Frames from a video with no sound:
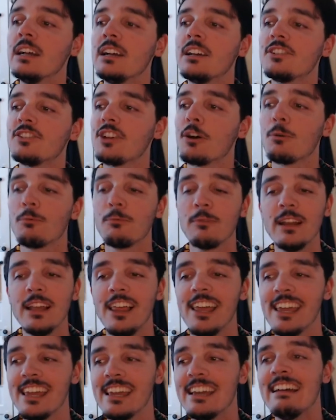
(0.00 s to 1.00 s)
So
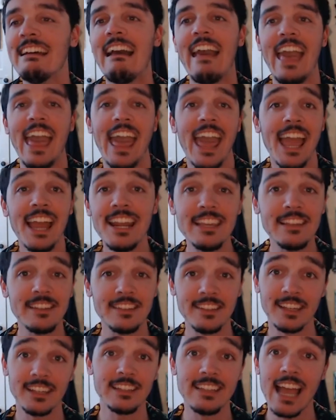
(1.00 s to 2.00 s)
really, any
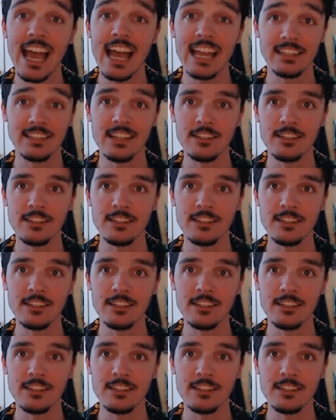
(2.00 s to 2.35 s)
success